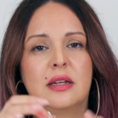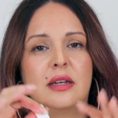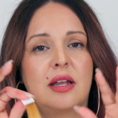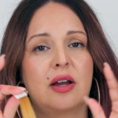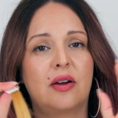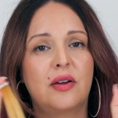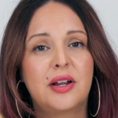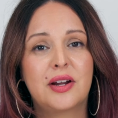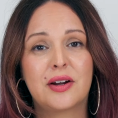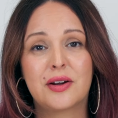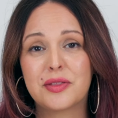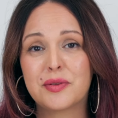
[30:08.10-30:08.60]
Now
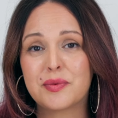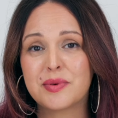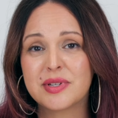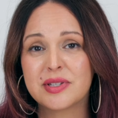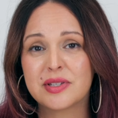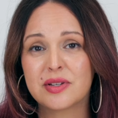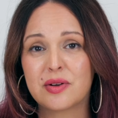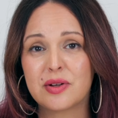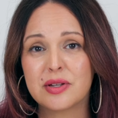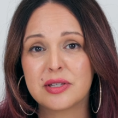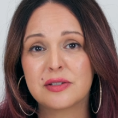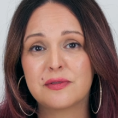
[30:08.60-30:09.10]
here are the
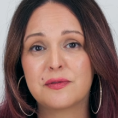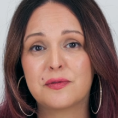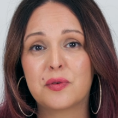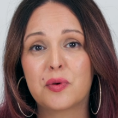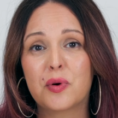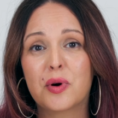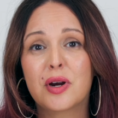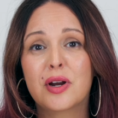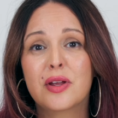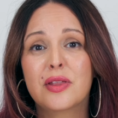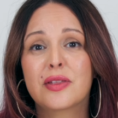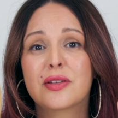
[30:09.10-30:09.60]
results
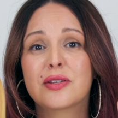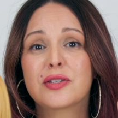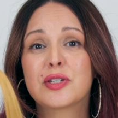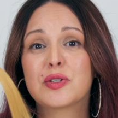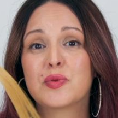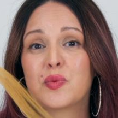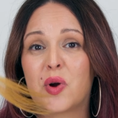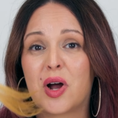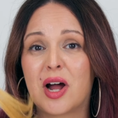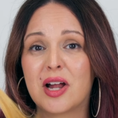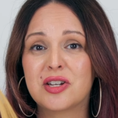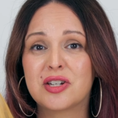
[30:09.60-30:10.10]
for the
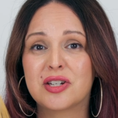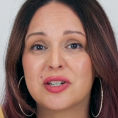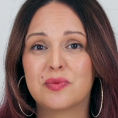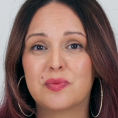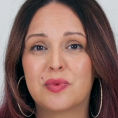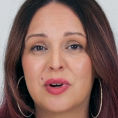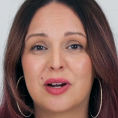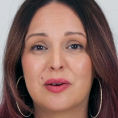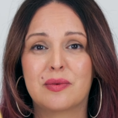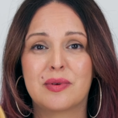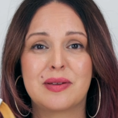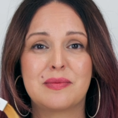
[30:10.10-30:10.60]
swatch
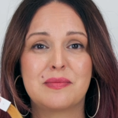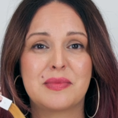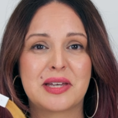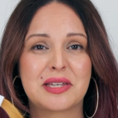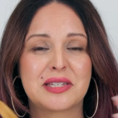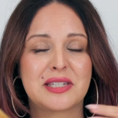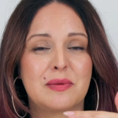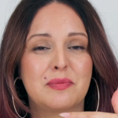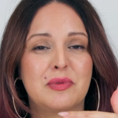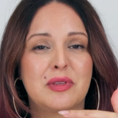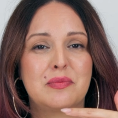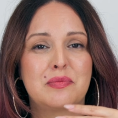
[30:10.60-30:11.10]
where we
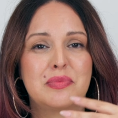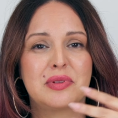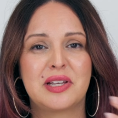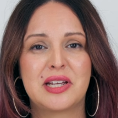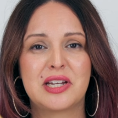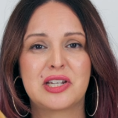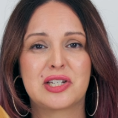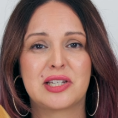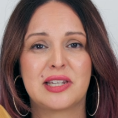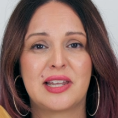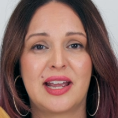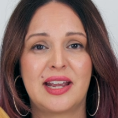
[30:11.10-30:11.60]
mixed up the
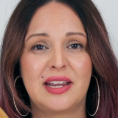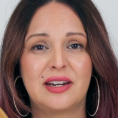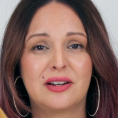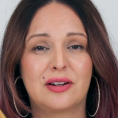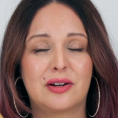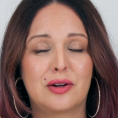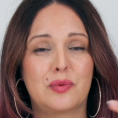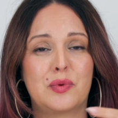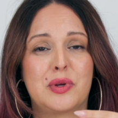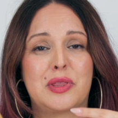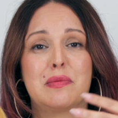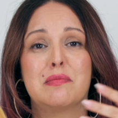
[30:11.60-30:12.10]
bleach
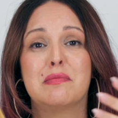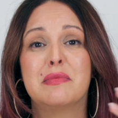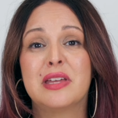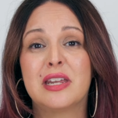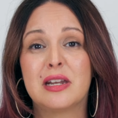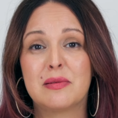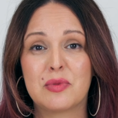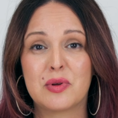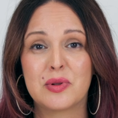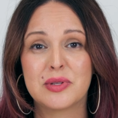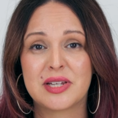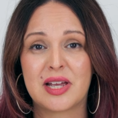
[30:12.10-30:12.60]
lightener with
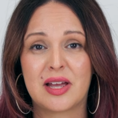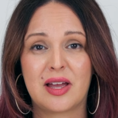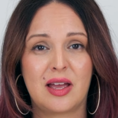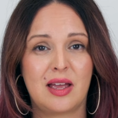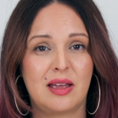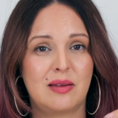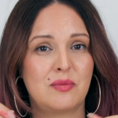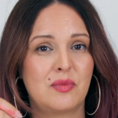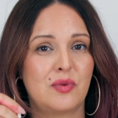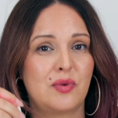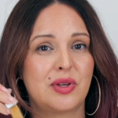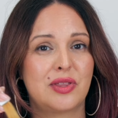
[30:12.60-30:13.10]
minimal
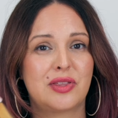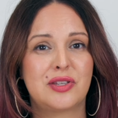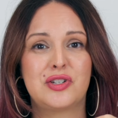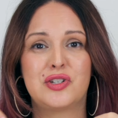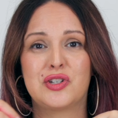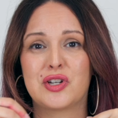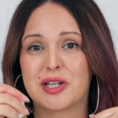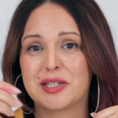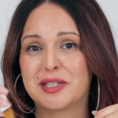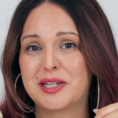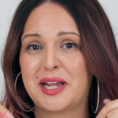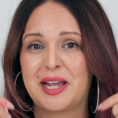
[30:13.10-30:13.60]
time with
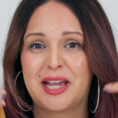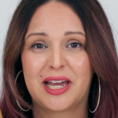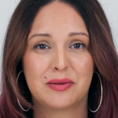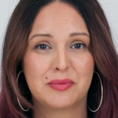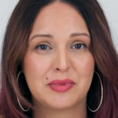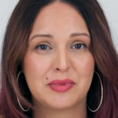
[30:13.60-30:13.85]
just hand